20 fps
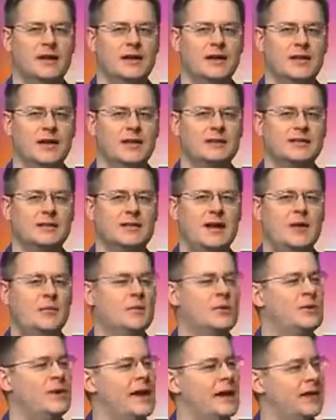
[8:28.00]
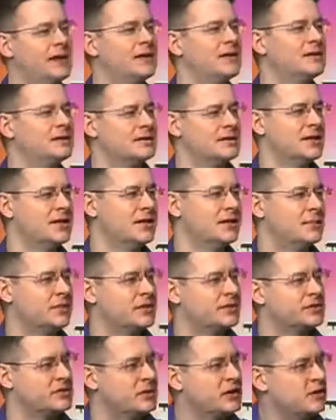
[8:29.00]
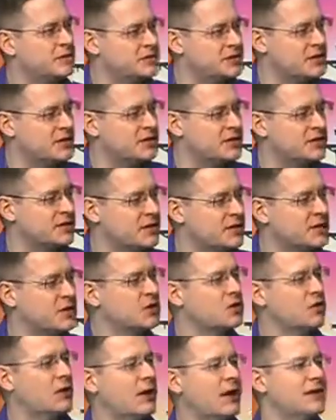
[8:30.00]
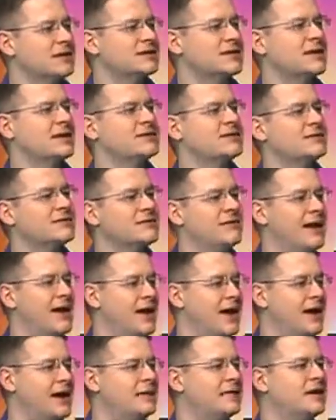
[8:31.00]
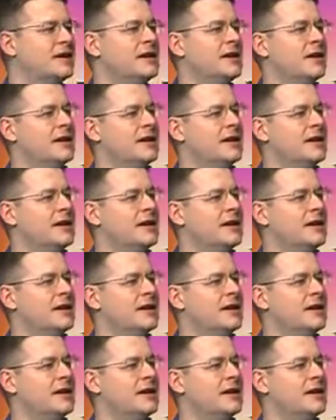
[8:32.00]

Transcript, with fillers: that Allah somehow miraculously preserved Jesus on the cross, that he survived.